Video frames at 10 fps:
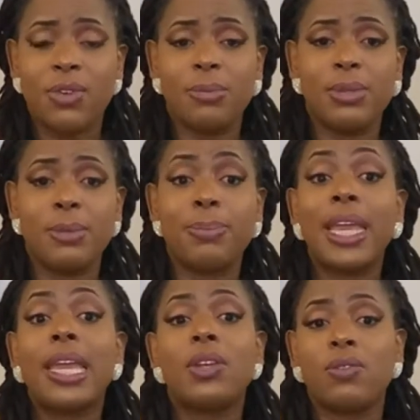from the
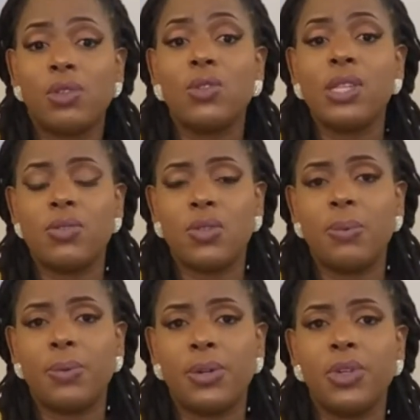pain of losing
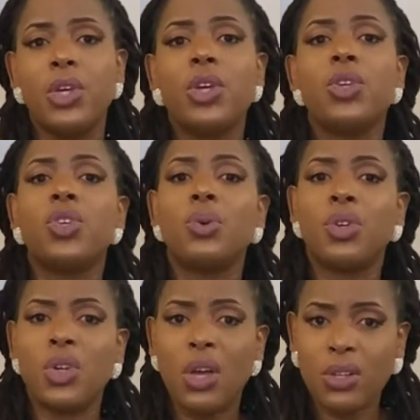someone, you are
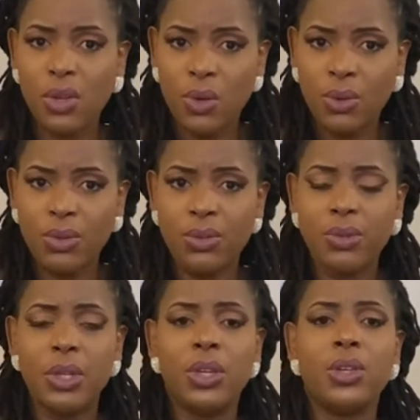not alone,
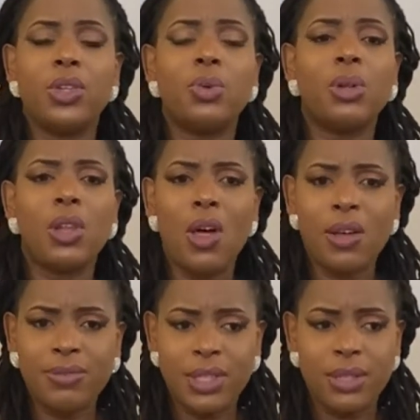you are
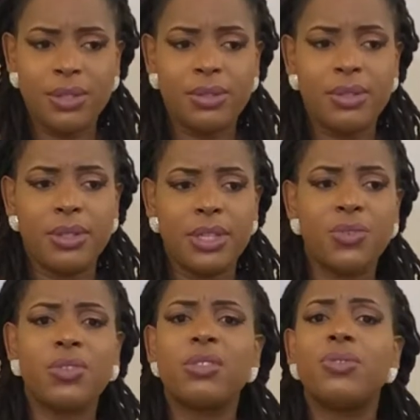loved.
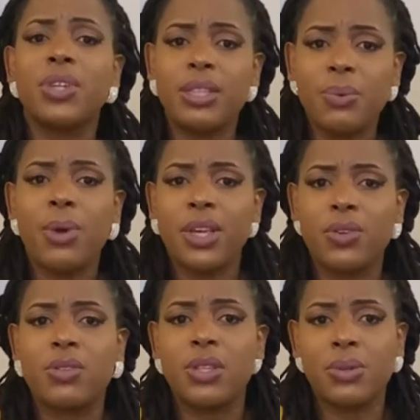There is a reason why you're
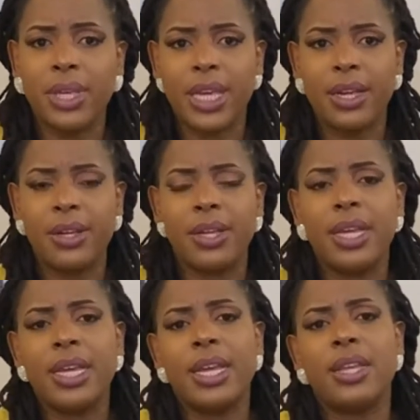still here.
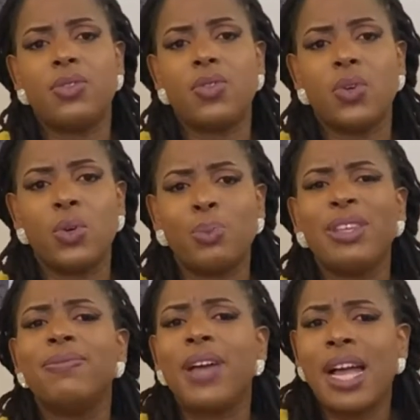And so
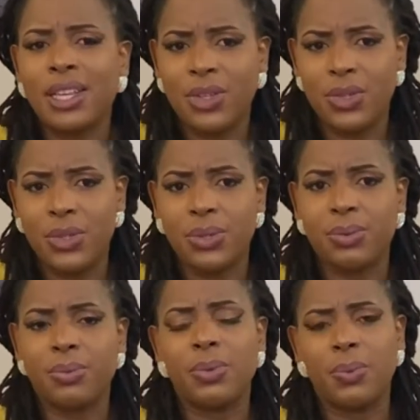we value you,
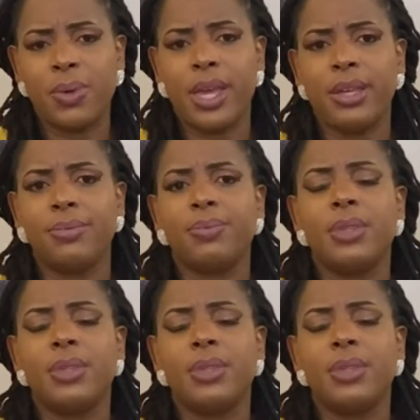okay?